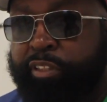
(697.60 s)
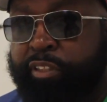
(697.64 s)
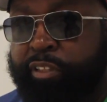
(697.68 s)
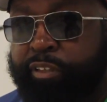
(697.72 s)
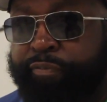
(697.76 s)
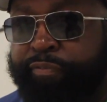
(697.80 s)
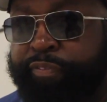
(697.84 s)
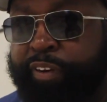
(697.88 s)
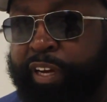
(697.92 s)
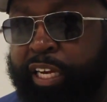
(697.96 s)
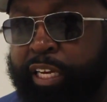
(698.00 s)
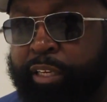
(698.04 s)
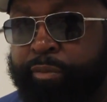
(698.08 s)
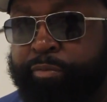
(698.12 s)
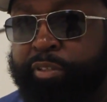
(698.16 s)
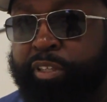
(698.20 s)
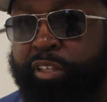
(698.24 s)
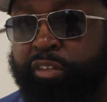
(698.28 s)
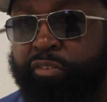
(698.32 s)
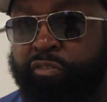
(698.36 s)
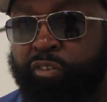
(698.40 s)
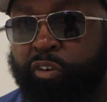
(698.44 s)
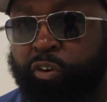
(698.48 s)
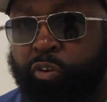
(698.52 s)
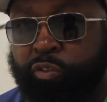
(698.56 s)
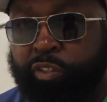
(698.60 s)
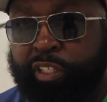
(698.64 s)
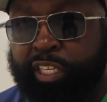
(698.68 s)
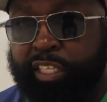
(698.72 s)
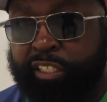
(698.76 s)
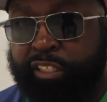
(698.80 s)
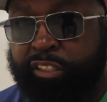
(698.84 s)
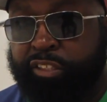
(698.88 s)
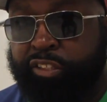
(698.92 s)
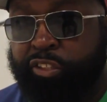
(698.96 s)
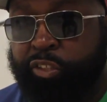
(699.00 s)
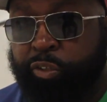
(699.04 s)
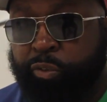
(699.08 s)
develops and grows as
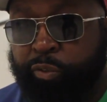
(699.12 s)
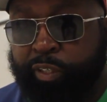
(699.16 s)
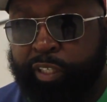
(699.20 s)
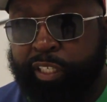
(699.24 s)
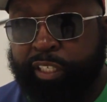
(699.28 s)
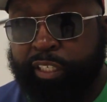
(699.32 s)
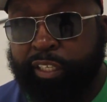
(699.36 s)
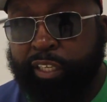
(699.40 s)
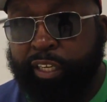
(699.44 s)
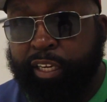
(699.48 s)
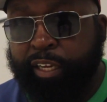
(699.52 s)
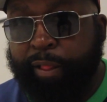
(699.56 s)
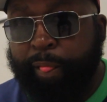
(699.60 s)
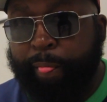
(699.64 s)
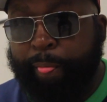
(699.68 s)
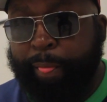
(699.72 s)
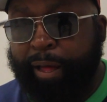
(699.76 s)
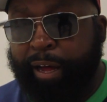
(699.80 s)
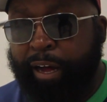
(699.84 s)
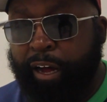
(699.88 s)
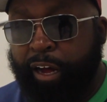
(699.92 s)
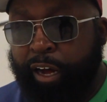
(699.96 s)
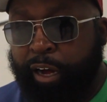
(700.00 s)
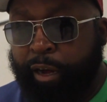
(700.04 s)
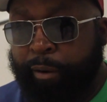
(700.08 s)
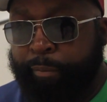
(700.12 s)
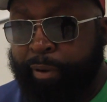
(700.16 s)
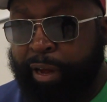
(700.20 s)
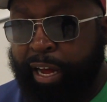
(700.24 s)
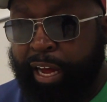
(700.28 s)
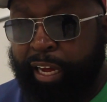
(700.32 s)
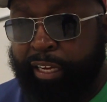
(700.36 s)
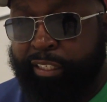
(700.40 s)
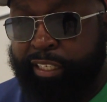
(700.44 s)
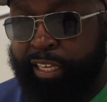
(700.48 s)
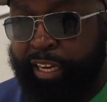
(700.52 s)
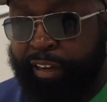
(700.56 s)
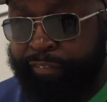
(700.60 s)
a student.
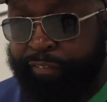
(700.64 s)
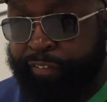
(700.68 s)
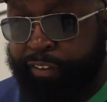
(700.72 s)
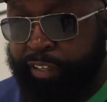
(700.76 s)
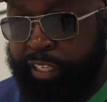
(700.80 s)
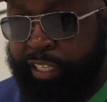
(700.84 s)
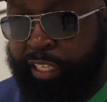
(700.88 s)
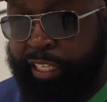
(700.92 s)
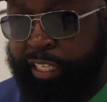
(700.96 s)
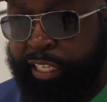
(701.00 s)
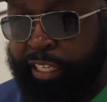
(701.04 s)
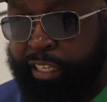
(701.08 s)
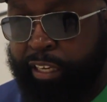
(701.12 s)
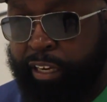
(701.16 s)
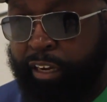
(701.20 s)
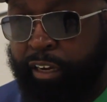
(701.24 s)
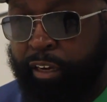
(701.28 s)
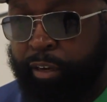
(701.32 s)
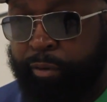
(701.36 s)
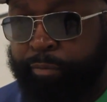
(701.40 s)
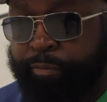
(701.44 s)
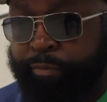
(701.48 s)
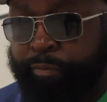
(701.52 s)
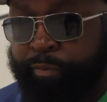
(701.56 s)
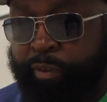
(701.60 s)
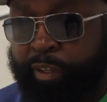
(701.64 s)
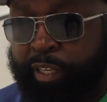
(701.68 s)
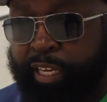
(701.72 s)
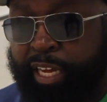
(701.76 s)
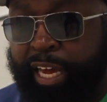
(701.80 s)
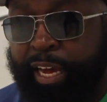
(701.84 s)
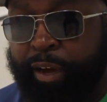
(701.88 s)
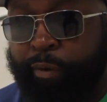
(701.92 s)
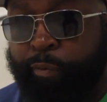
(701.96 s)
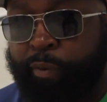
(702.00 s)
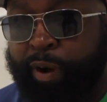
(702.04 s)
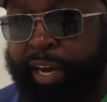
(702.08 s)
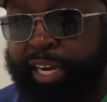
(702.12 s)
I definitely
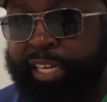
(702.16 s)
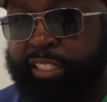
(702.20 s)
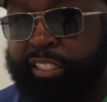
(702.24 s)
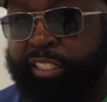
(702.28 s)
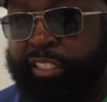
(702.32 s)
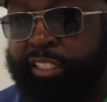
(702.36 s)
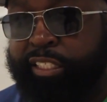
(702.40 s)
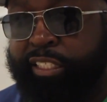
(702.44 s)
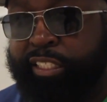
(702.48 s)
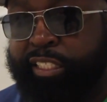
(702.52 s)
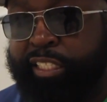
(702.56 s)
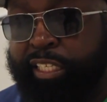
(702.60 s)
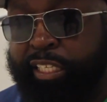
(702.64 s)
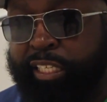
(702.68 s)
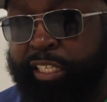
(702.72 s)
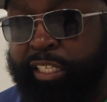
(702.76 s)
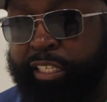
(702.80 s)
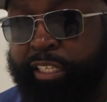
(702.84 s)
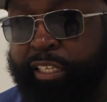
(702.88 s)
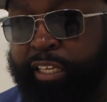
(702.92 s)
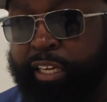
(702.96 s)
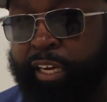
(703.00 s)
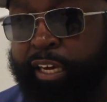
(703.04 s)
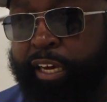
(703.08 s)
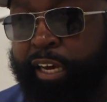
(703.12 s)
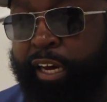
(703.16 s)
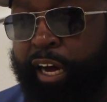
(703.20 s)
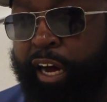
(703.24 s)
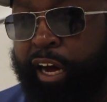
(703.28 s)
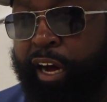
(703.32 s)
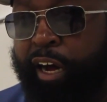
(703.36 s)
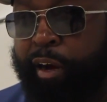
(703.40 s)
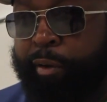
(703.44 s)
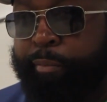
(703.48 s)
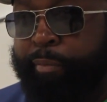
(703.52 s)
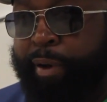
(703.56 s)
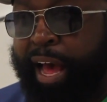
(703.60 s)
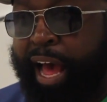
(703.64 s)
can't wait to see
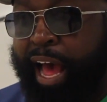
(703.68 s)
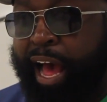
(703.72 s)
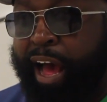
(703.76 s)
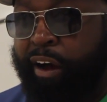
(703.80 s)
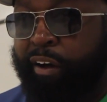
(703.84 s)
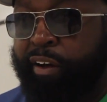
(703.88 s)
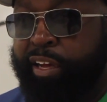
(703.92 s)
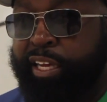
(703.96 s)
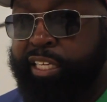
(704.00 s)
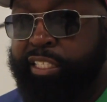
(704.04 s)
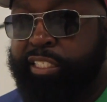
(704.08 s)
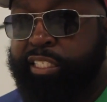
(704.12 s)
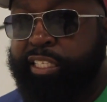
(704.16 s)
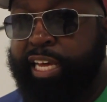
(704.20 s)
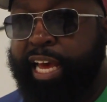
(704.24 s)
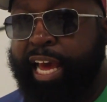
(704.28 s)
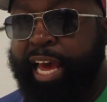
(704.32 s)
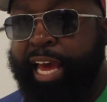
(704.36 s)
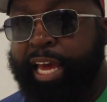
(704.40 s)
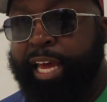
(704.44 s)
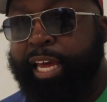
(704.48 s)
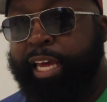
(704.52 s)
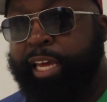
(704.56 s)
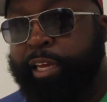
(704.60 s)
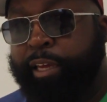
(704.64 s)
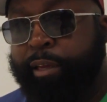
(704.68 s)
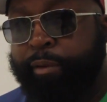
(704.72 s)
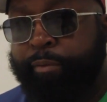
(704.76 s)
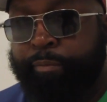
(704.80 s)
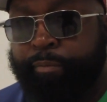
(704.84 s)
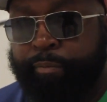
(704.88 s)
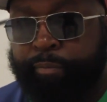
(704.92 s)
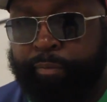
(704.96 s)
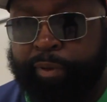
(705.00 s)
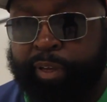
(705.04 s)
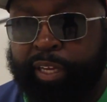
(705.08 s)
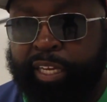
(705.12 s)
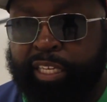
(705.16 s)
how his
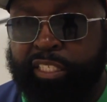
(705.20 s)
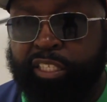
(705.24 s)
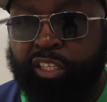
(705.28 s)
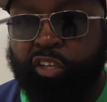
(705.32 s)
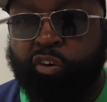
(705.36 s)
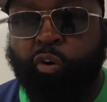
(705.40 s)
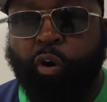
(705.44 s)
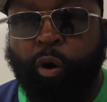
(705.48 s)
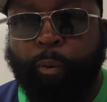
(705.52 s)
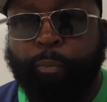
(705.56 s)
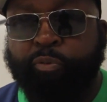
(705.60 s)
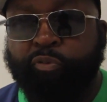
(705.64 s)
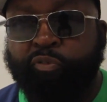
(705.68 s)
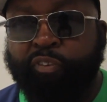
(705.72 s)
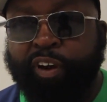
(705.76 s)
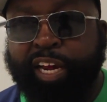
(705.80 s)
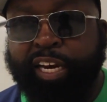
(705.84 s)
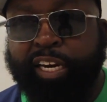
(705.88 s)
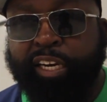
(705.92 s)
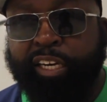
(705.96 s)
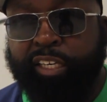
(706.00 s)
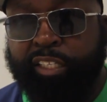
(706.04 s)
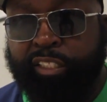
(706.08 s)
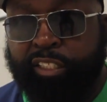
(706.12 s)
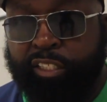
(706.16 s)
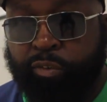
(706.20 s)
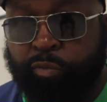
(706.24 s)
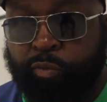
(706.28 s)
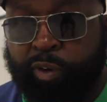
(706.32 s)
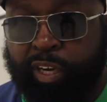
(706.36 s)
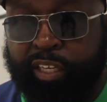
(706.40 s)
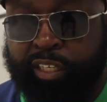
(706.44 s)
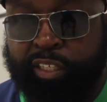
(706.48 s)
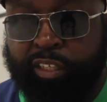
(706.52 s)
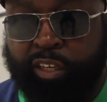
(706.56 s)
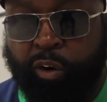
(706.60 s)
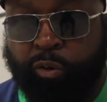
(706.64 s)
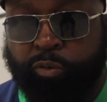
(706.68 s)
game is incorporated into
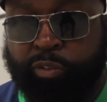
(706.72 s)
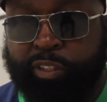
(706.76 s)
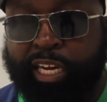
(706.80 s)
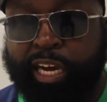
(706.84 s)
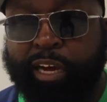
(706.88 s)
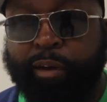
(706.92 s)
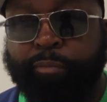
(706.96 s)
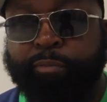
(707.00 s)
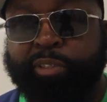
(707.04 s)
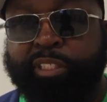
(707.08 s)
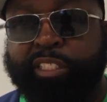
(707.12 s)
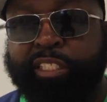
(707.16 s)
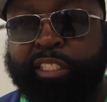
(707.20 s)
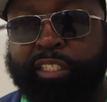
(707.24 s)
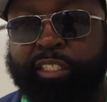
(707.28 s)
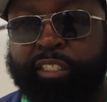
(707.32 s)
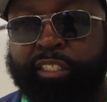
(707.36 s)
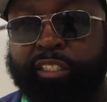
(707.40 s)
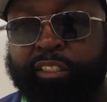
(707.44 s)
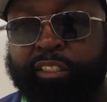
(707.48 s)
what Coach Hamilton